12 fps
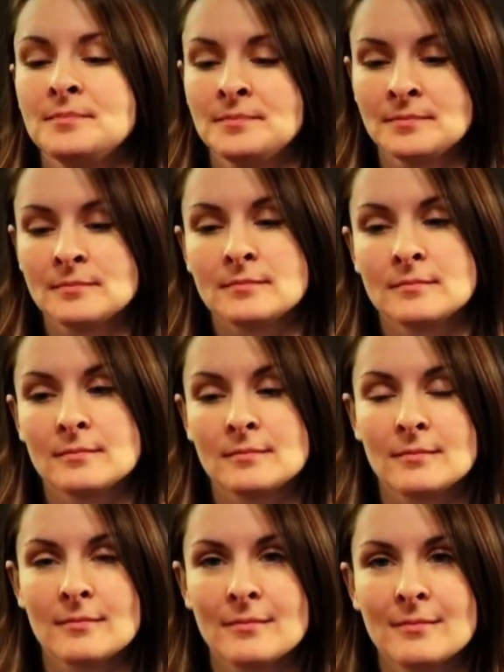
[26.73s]

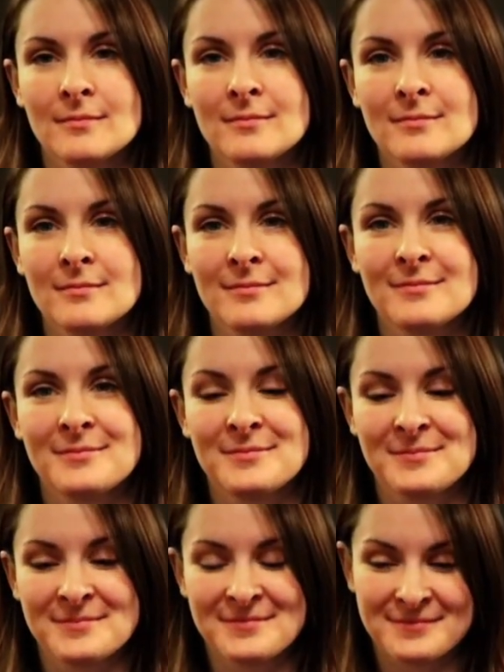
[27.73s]

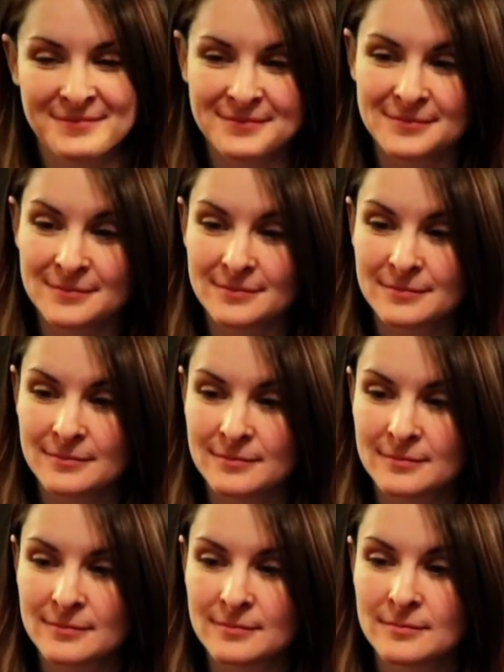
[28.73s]

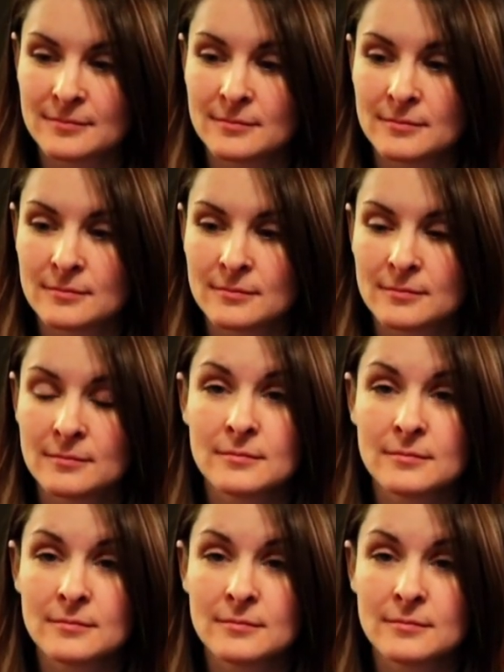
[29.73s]
The person shown says nothing.